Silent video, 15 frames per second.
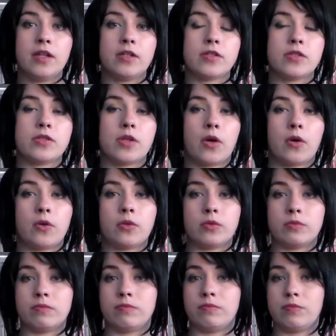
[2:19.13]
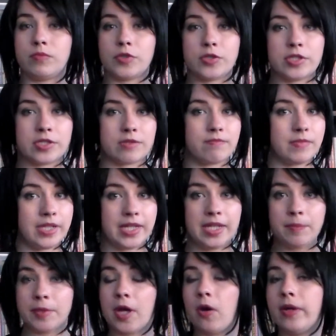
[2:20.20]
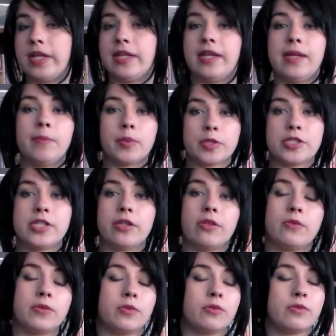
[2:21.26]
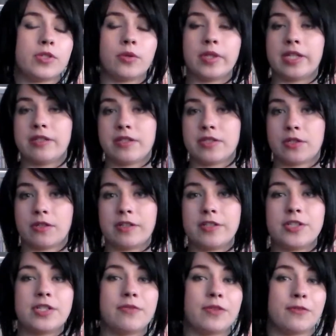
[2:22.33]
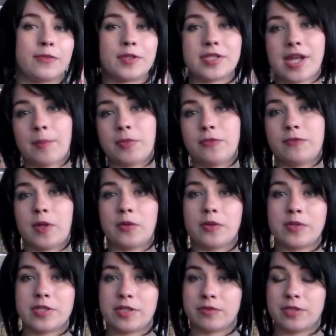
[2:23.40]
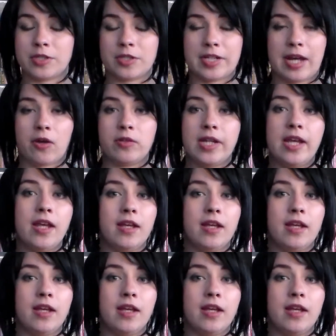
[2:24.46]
so just keep going, keep pushing through, don't get discouraged if the first couple photos don't turn out.